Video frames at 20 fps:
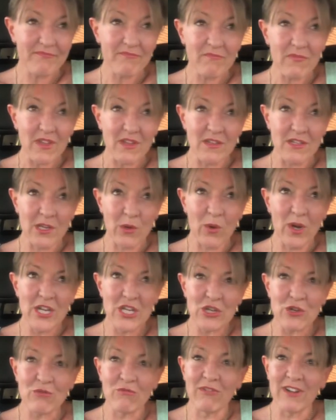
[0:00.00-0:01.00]
so I
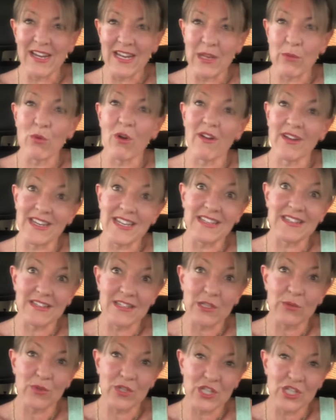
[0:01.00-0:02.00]
knew really what I needed
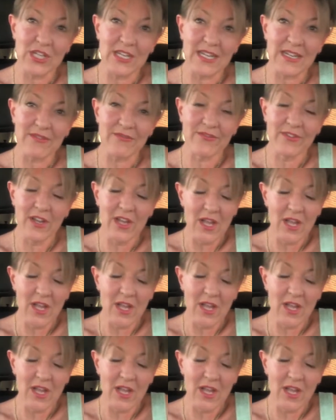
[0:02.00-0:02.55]
to achieve.